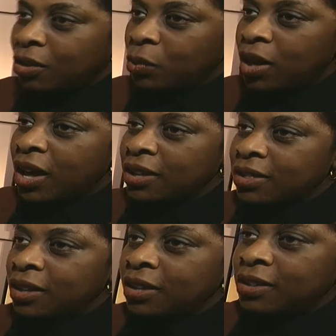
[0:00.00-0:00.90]
Well, I
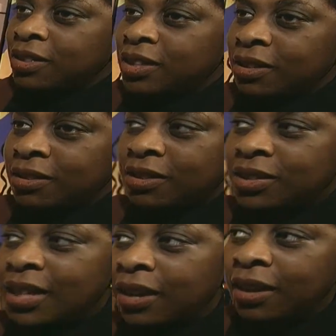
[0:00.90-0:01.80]
think the
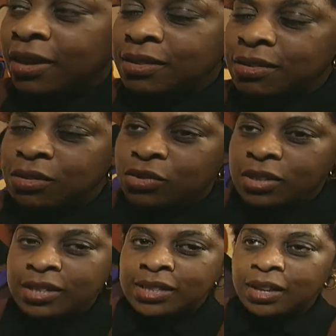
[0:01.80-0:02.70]
selling,
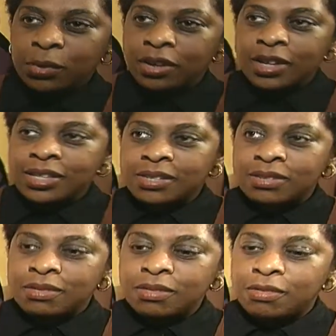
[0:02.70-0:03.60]
trying to sell a work is
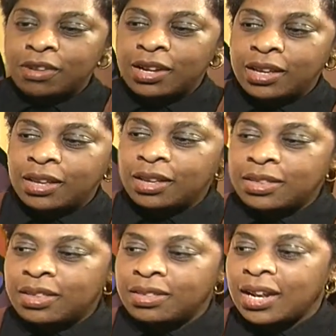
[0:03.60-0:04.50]
really
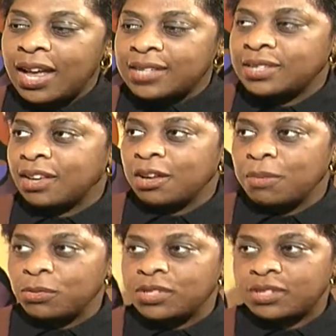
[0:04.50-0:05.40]
the last thing on
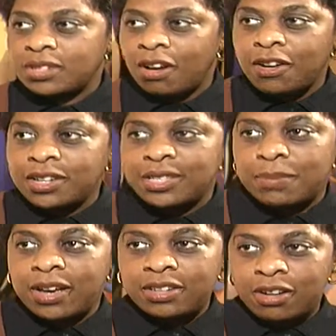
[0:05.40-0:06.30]
most artists'
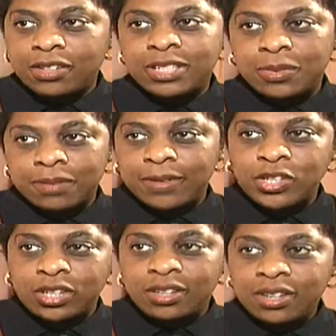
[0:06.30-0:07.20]
mind, artists with a
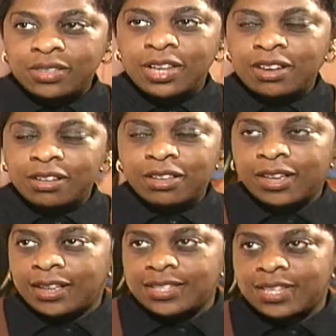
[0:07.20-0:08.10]
vision. They're not
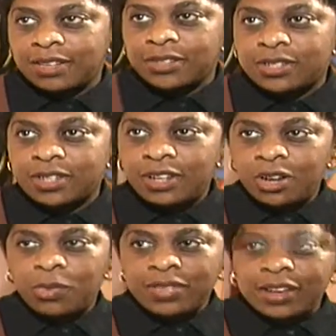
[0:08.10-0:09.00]
looking at sales.
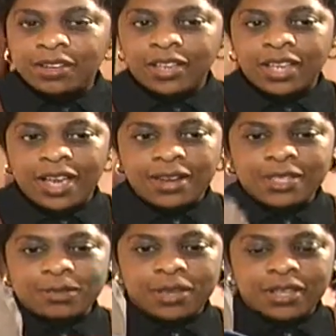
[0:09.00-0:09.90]
What they're looking at
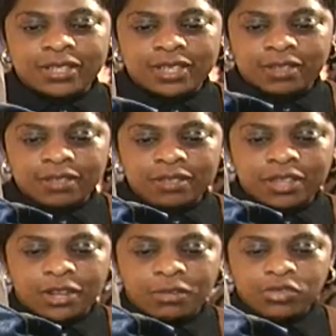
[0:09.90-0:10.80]
is
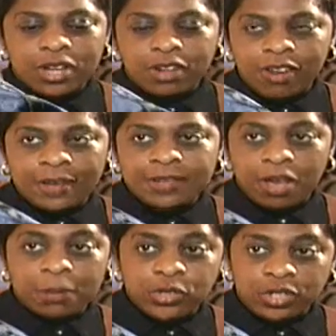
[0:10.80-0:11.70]
you know, trying to grasp
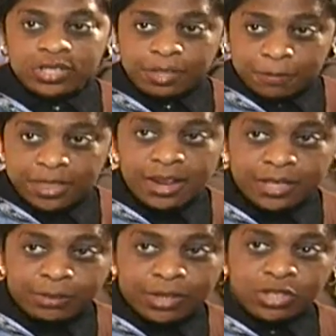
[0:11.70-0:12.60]
the opportunity for that
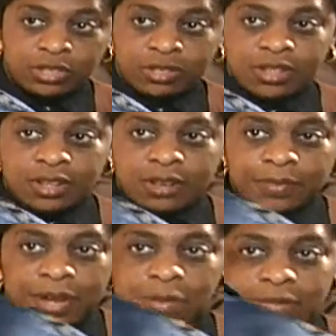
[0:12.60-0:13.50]
expression
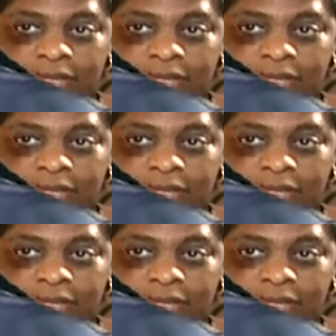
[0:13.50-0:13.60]
that I was